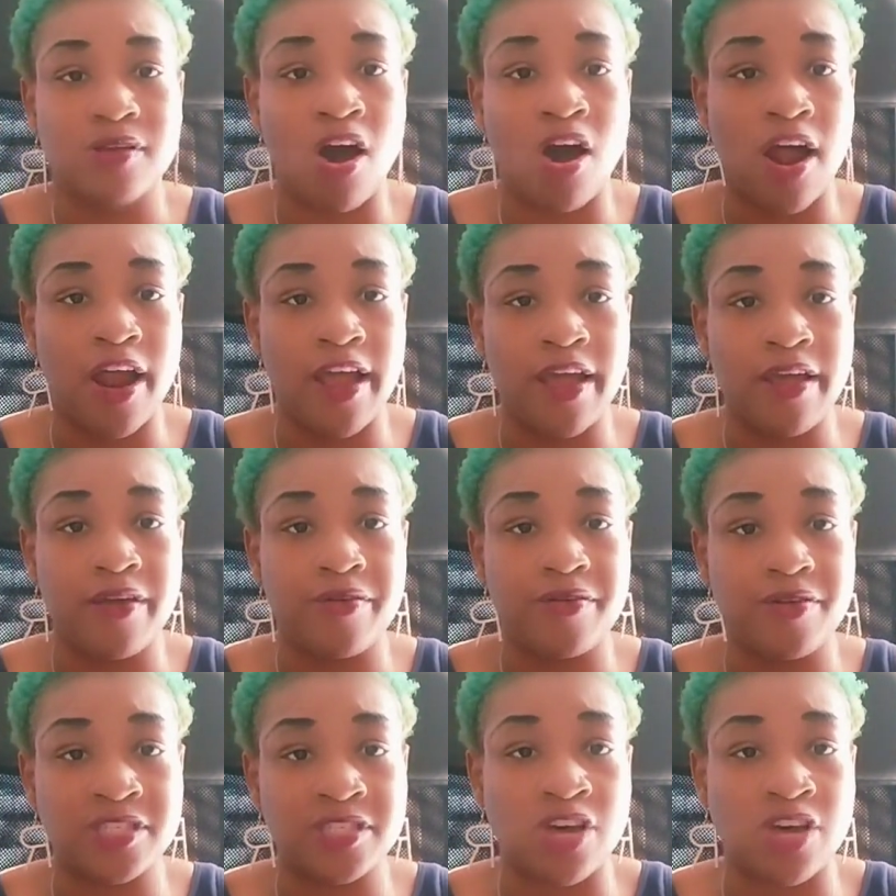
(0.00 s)
All
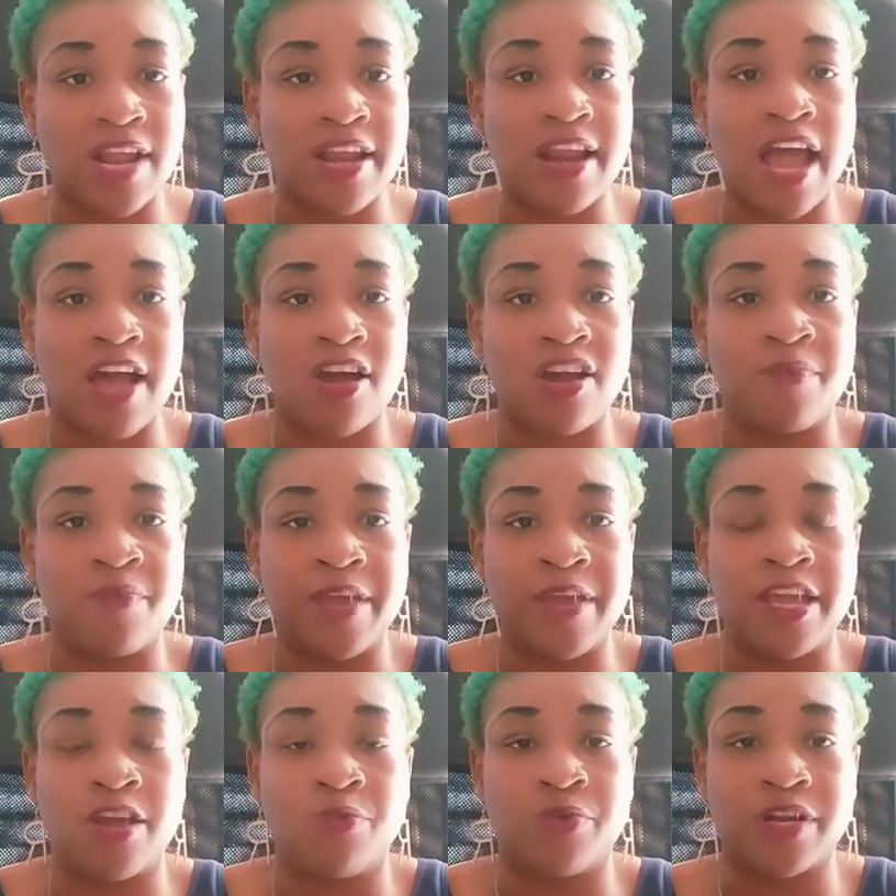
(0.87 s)
right. So they're not going to
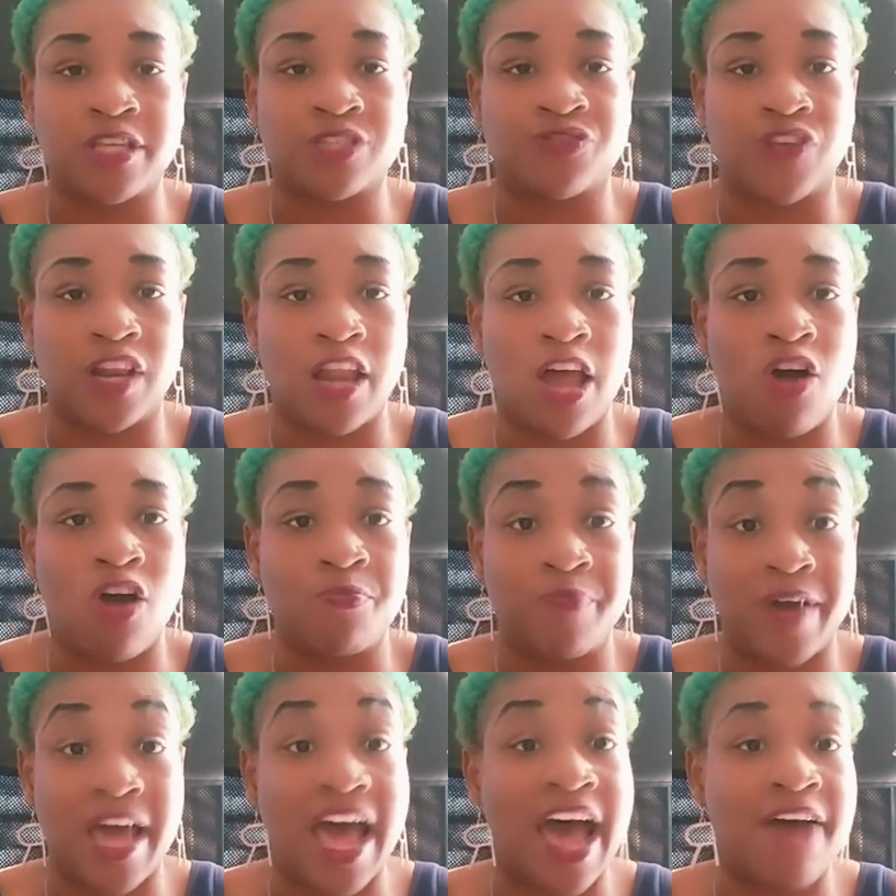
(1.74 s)
be here with us for
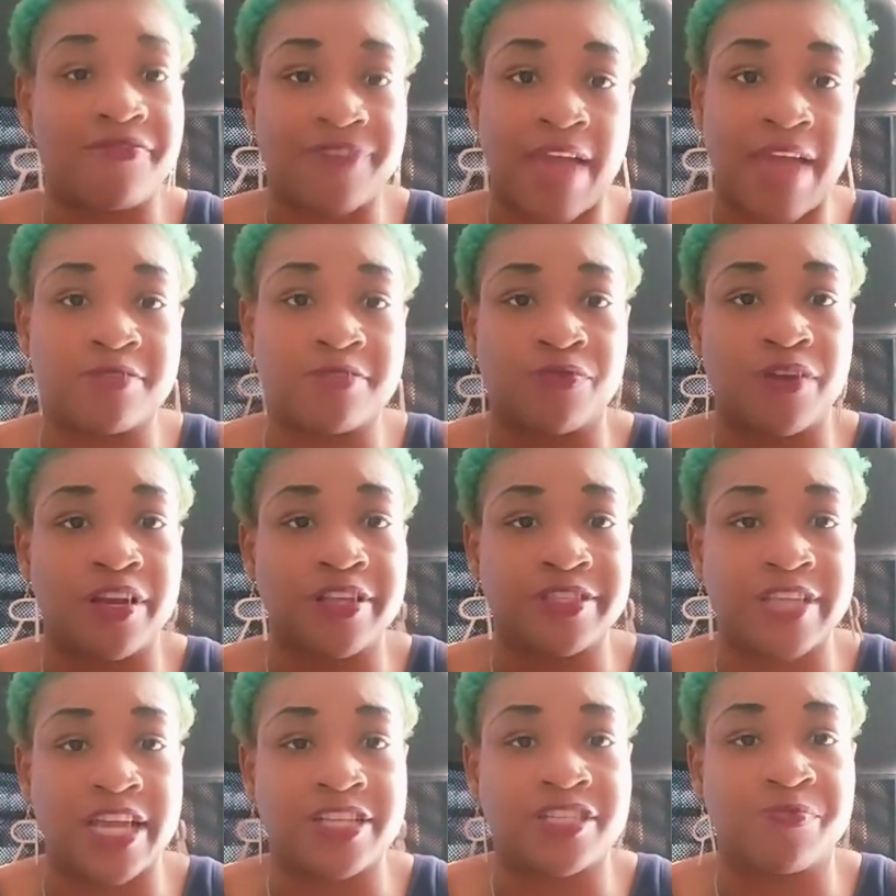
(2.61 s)
long, but I've came to
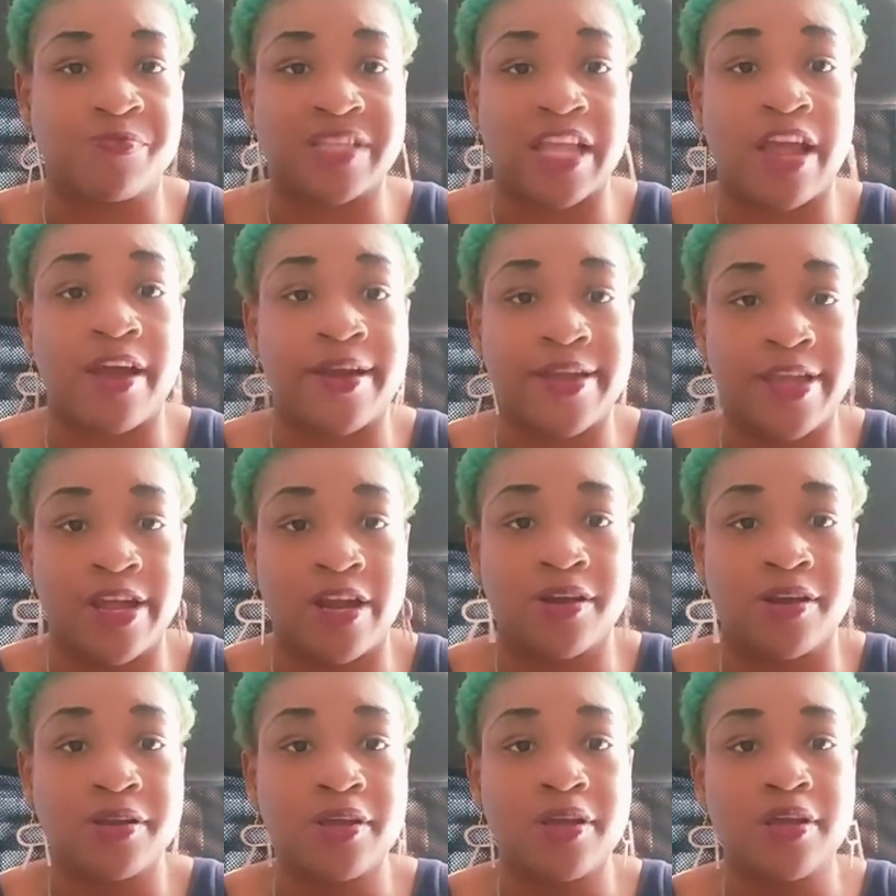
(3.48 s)
realization, but they are
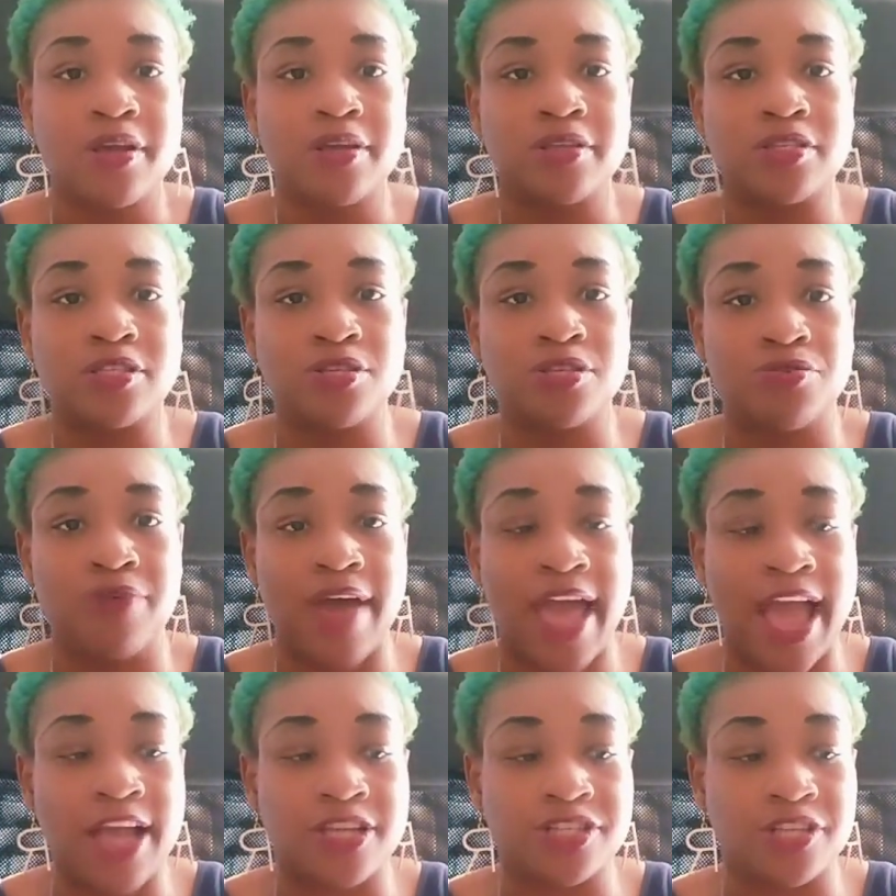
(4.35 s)
here
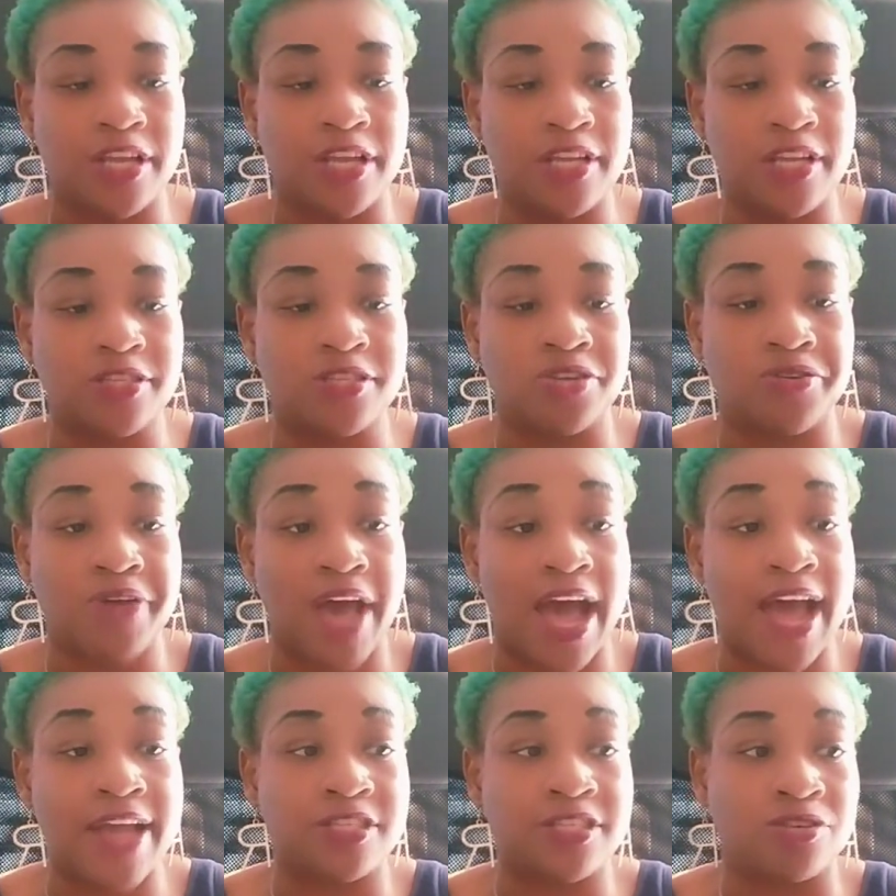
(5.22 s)
to actually, to
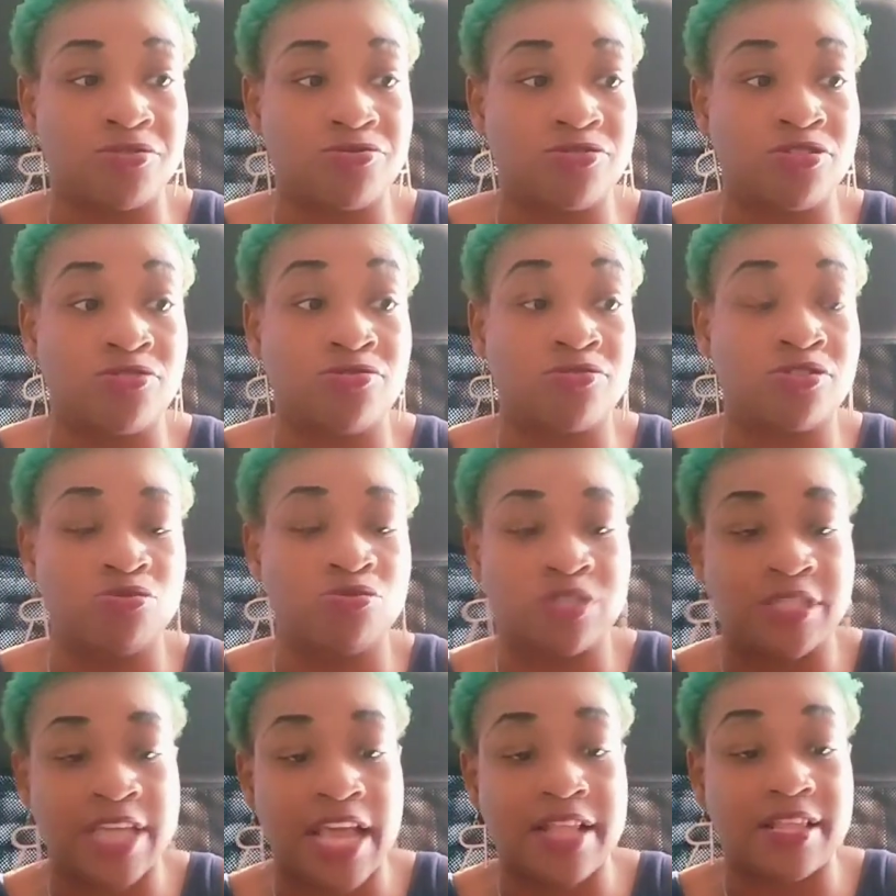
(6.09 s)
guide, to, to,
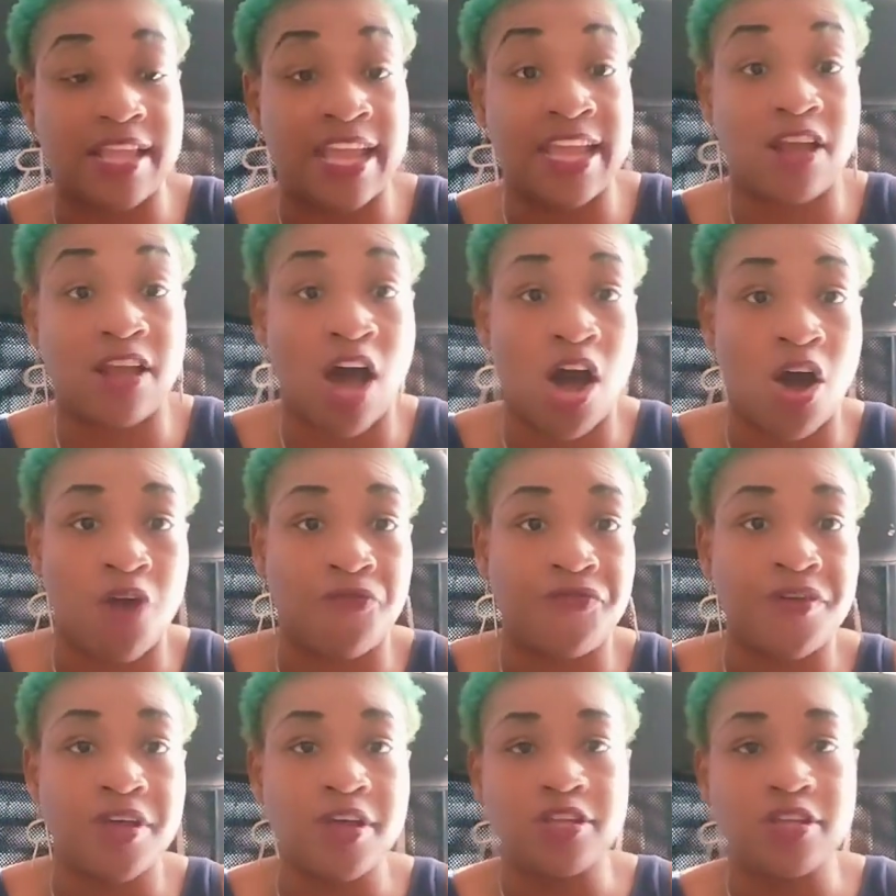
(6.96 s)
to set it
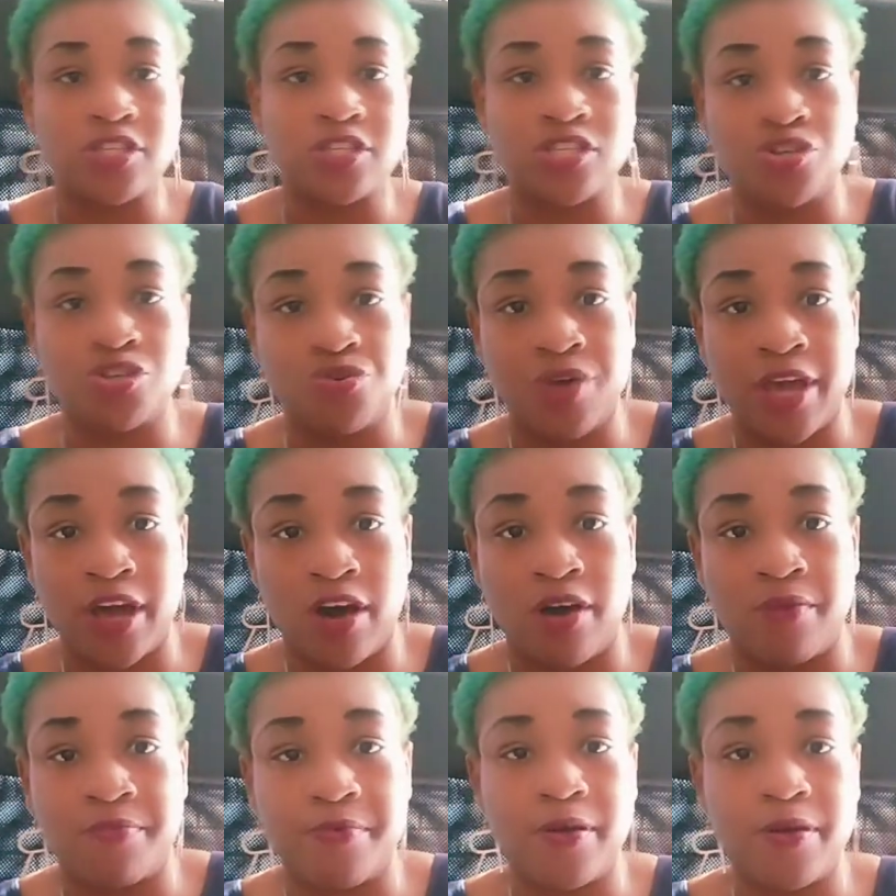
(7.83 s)
off, to
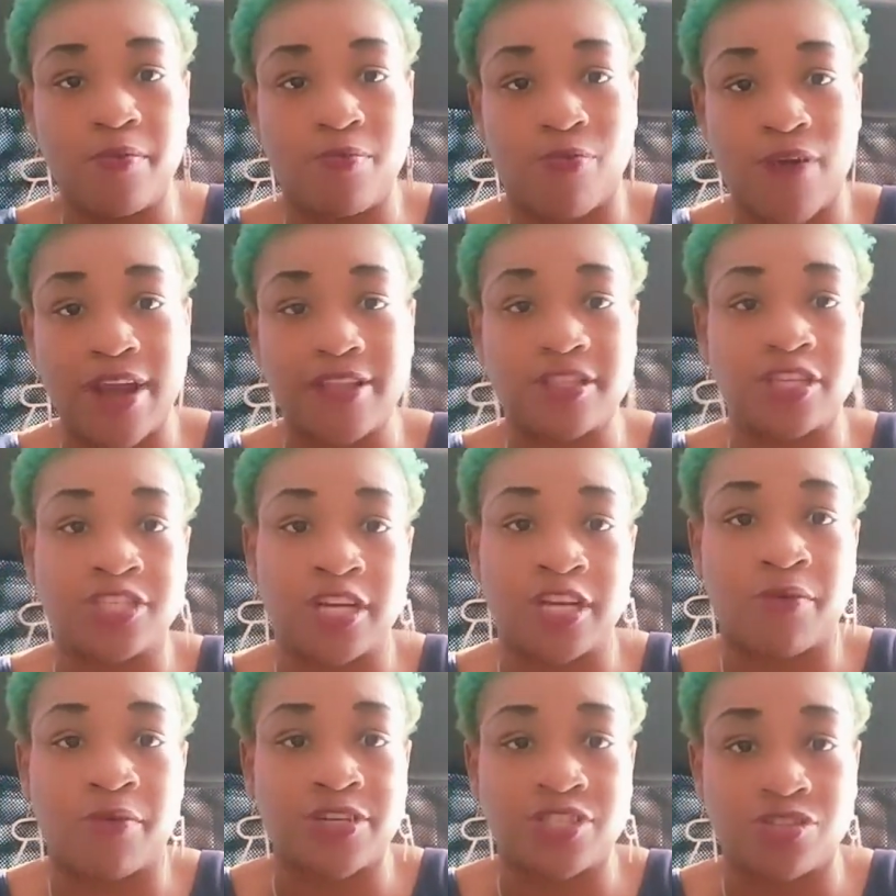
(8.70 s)
help break the
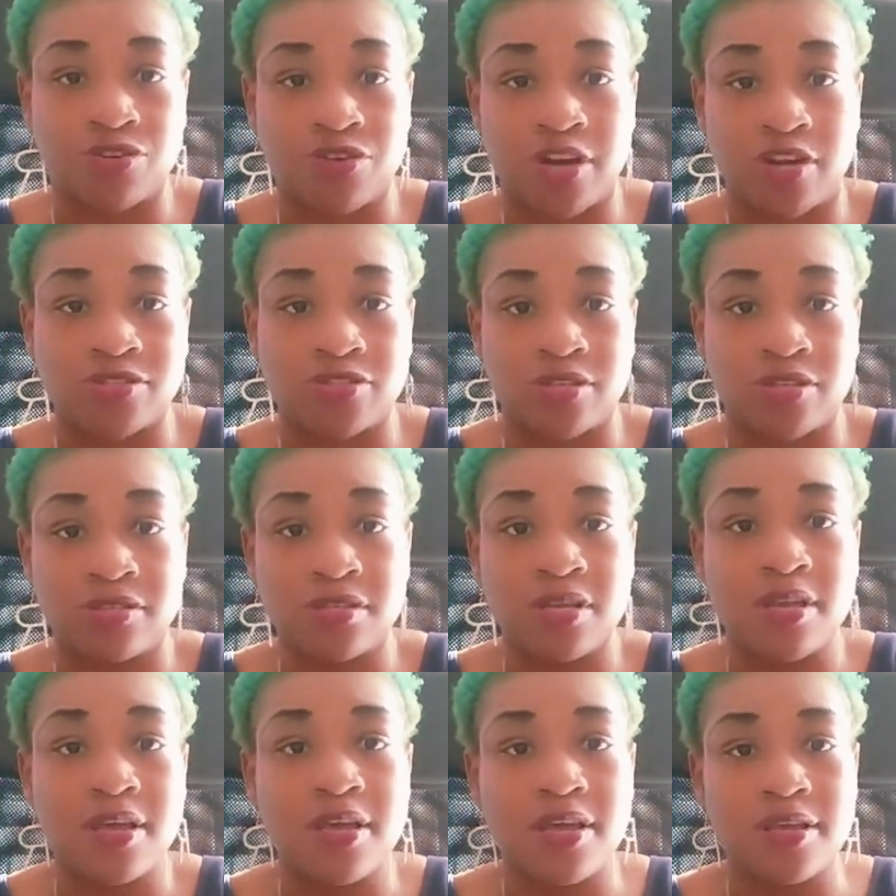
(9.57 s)
generational
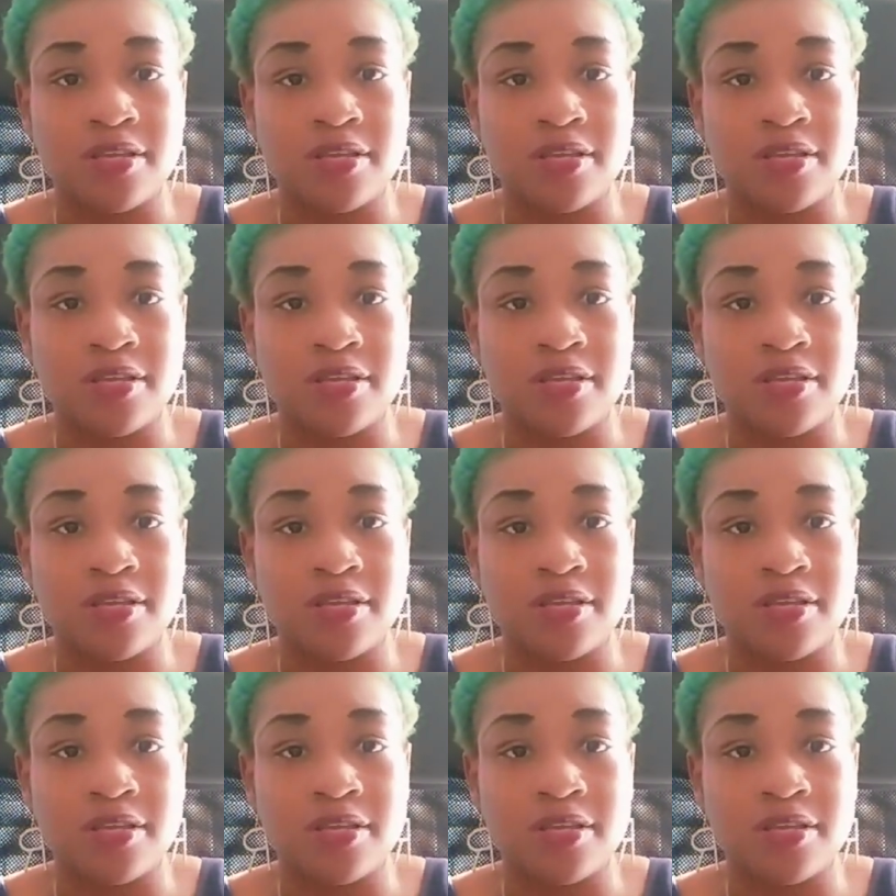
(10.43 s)
curses.